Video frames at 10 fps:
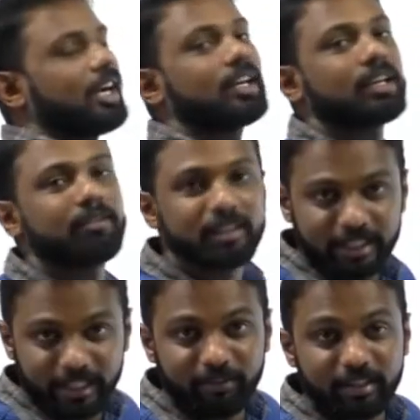under our,
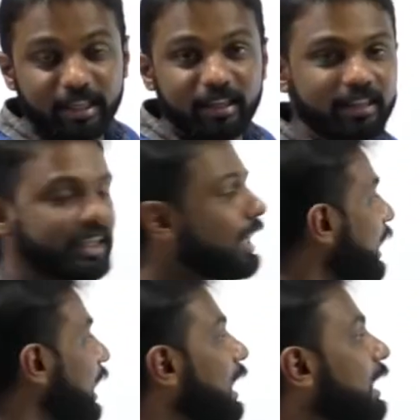in our country
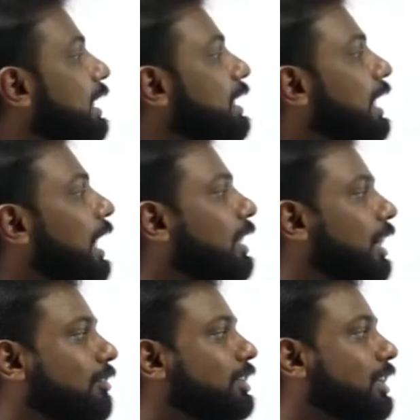can
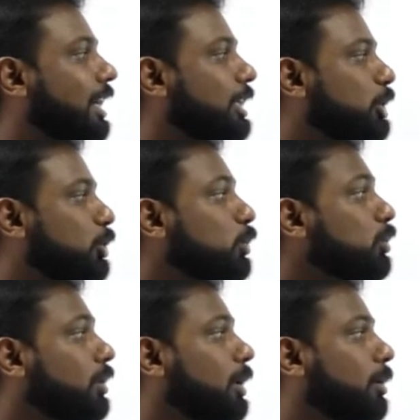have the right to
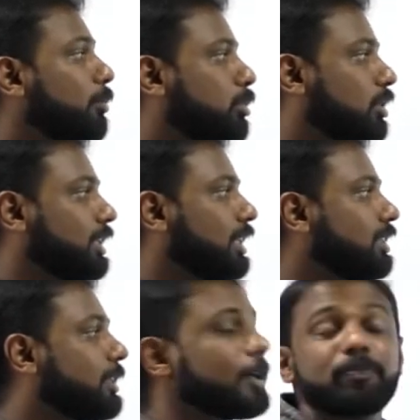protect
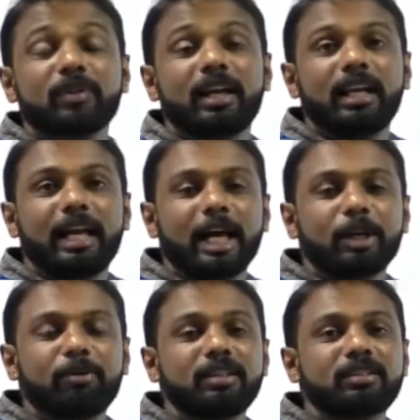the
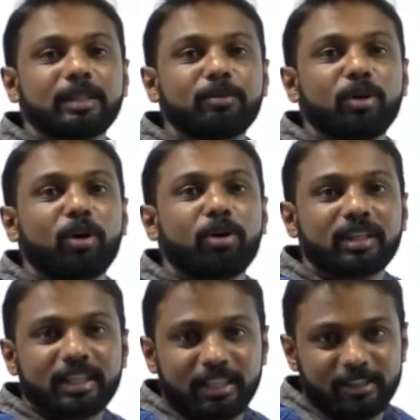language, script or
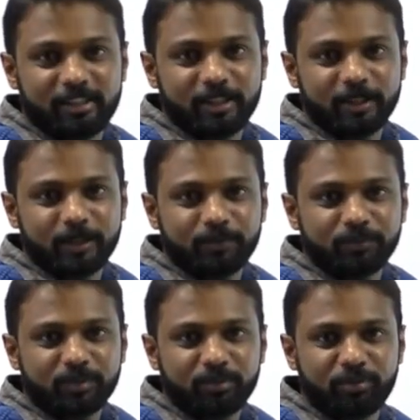culture.
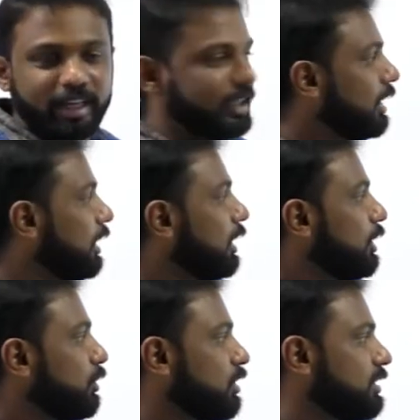Fine.
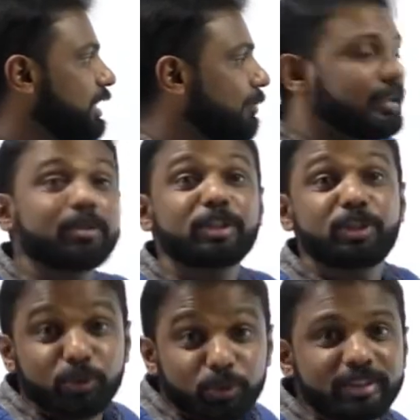So statement number
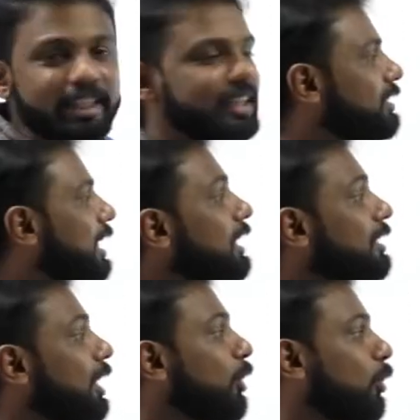two says that
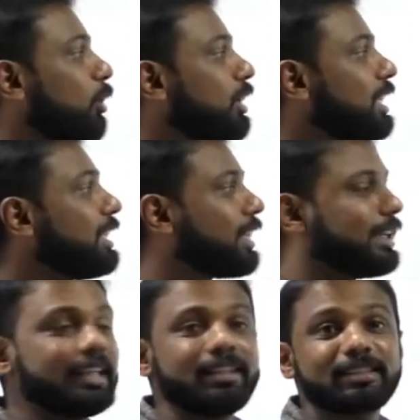only
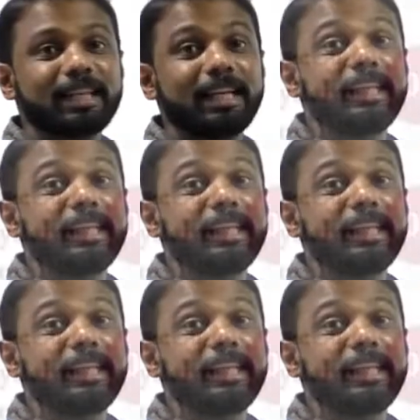religious and